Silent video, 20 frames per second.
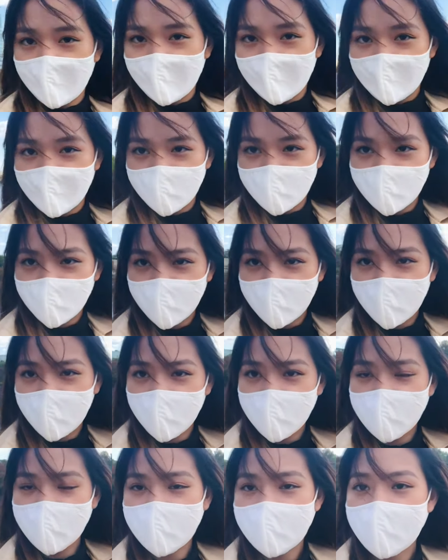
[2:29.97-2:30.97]
So
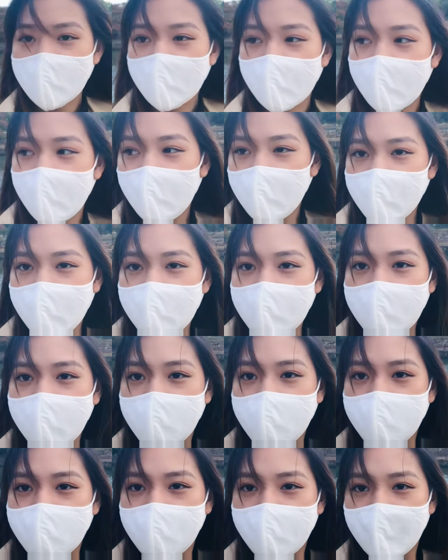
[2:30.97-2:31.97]
this is quite
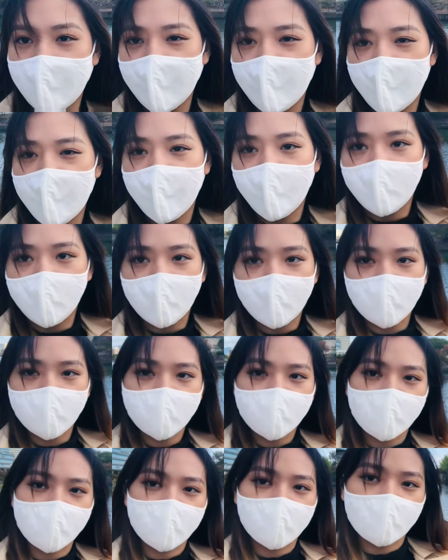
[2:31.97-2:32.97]
one of
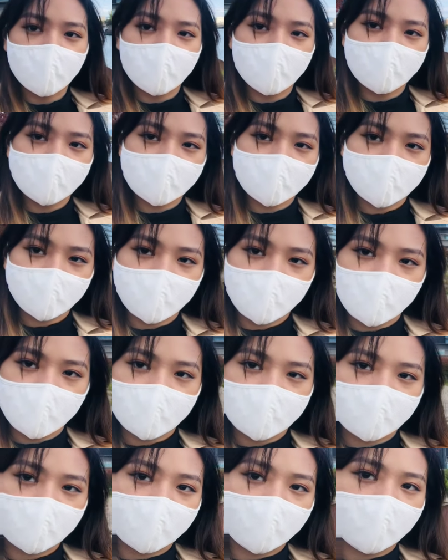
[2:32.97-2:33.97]
the most
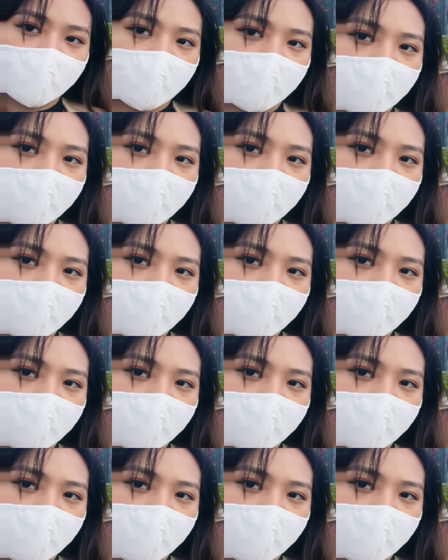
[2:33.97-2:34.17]
peaceful